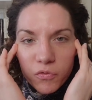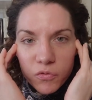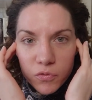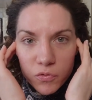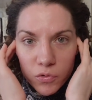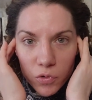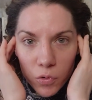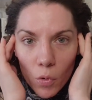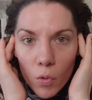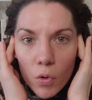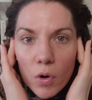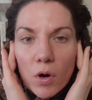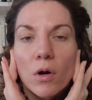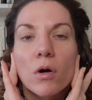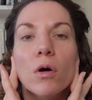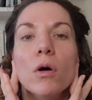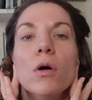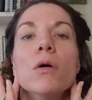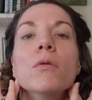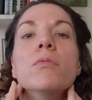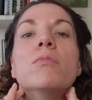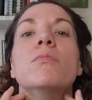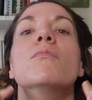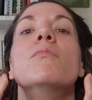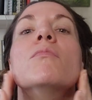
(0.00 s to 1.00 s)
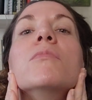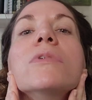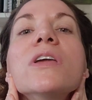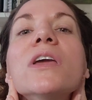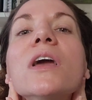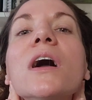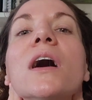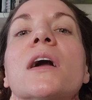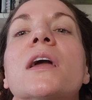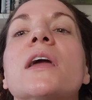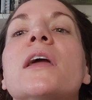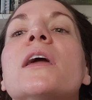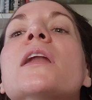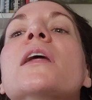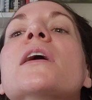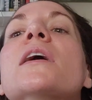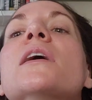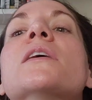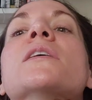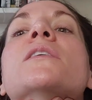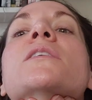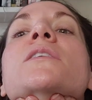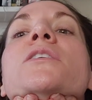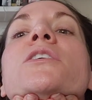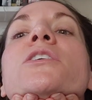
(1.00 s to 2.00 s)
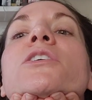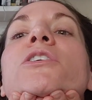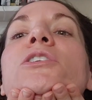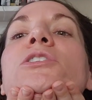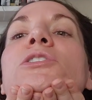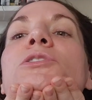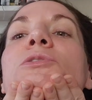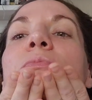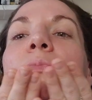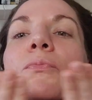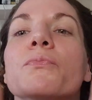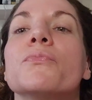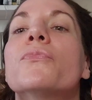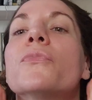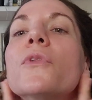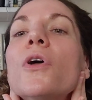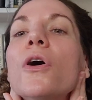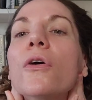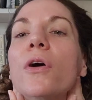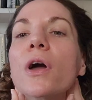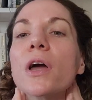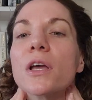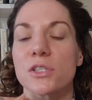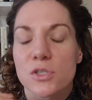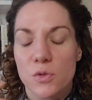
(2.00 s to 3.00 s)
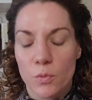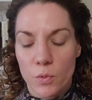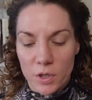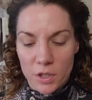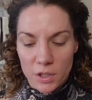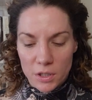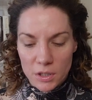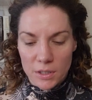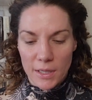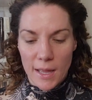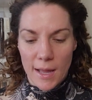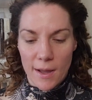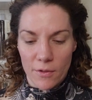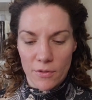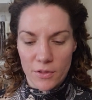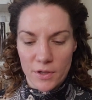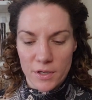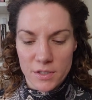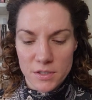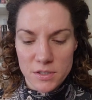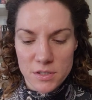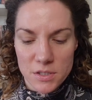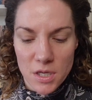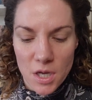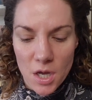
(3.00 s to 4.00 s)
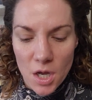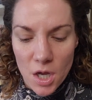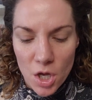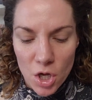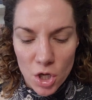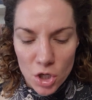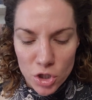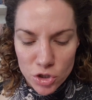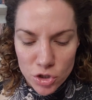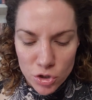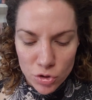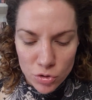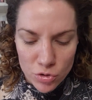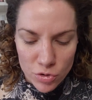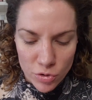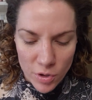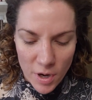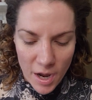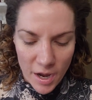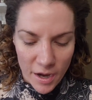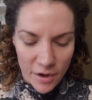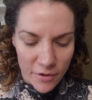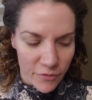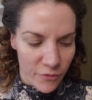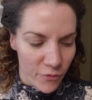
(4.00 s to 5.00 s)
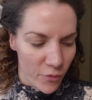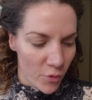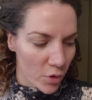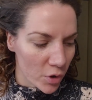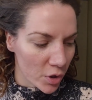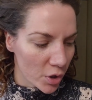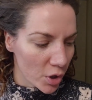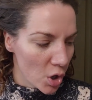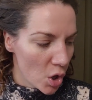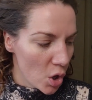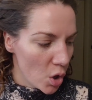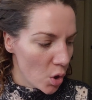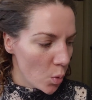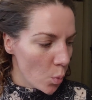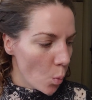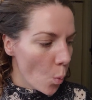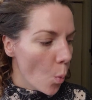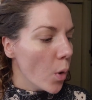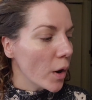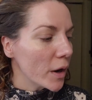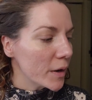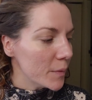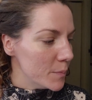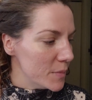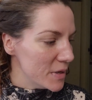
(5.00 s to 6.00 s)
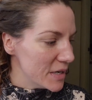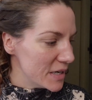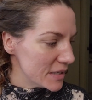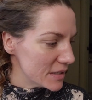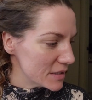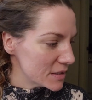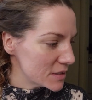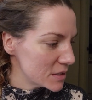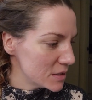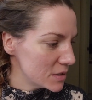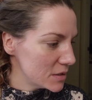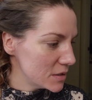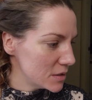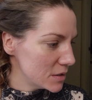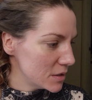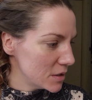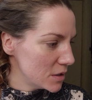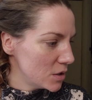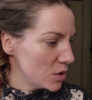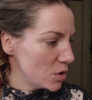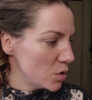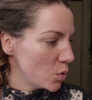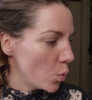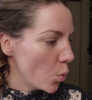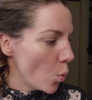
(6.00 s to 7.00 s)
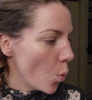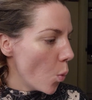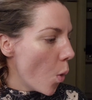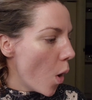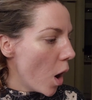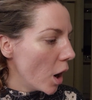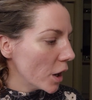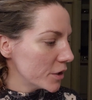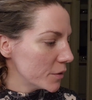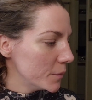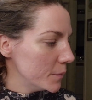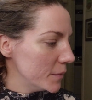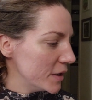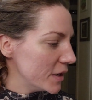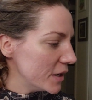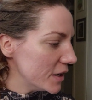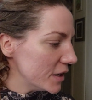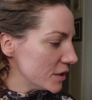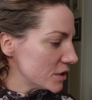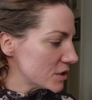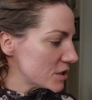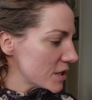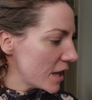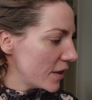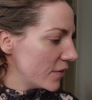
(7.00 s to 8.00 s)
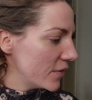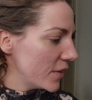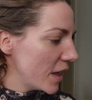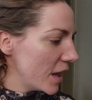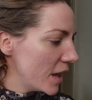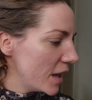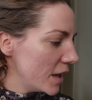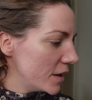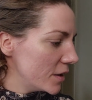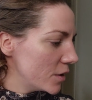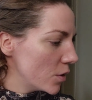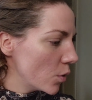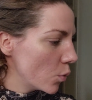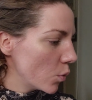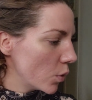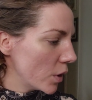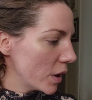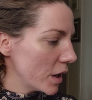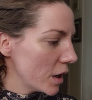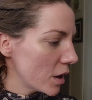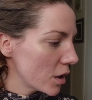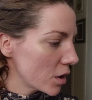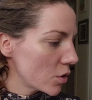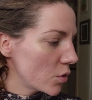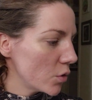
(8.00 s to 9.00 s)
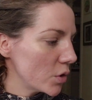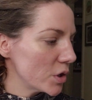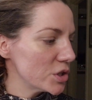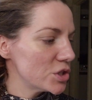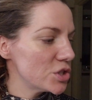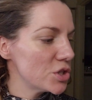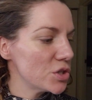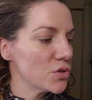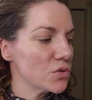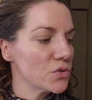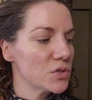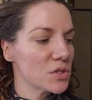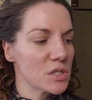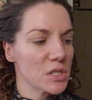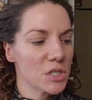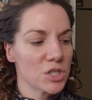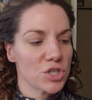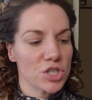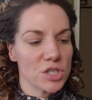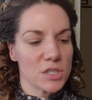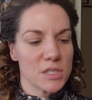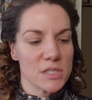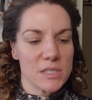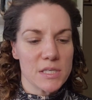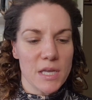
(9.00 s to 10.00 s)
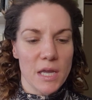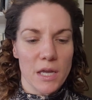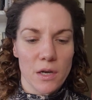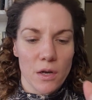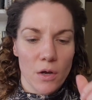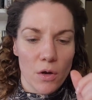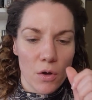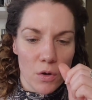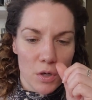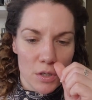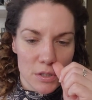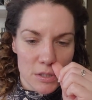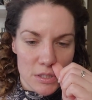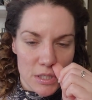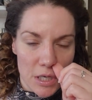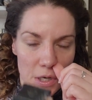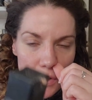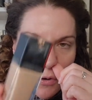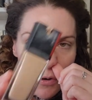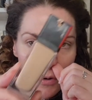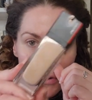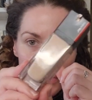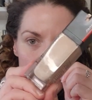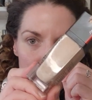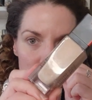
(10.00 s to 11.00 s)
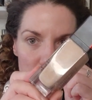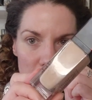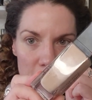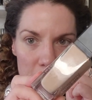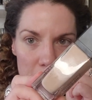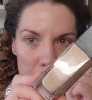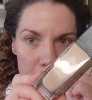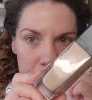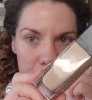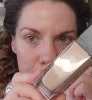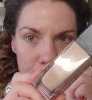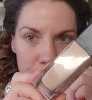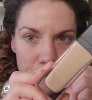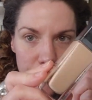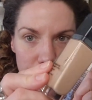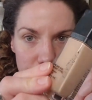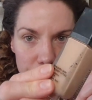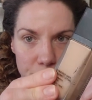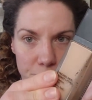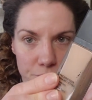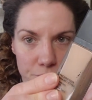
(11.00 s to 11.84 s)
floral yuckity, you know? Okay, so we're gonna allow this to dry for 1 minute. 1 minute. And then we are going to use the Shiseido Synchro Skin